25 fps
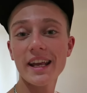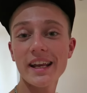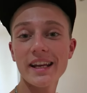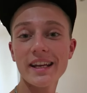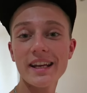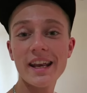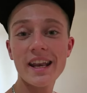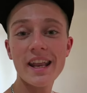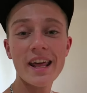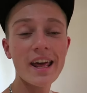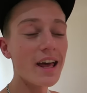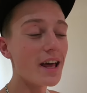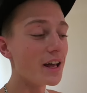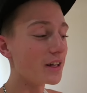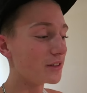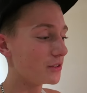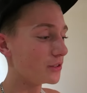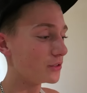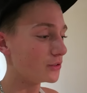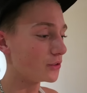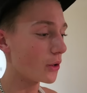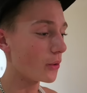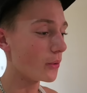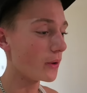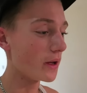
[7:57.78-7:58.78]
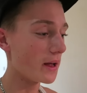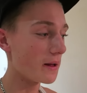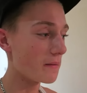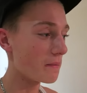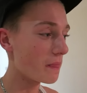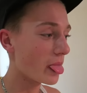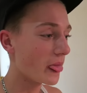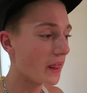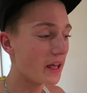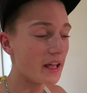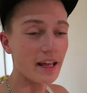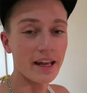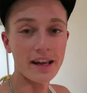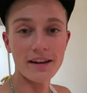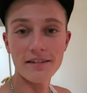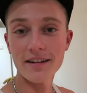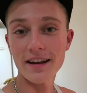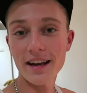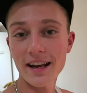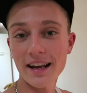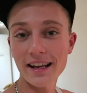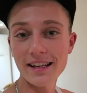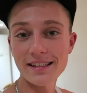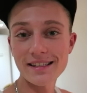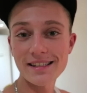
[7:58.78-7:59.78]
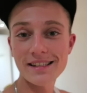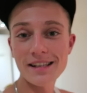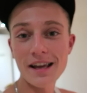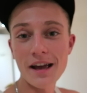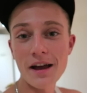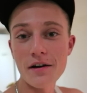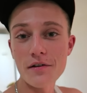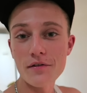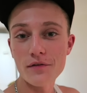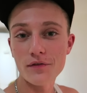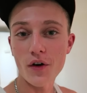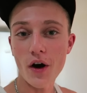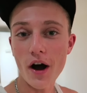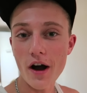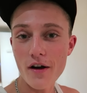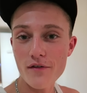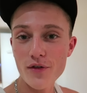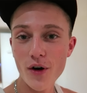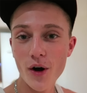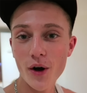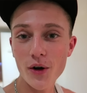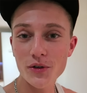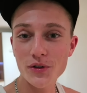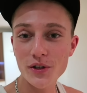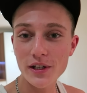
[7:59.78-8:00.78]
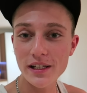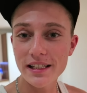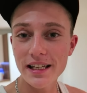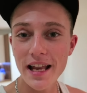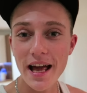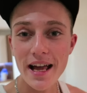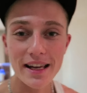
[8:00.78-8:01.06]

in to do it. Here it is, 500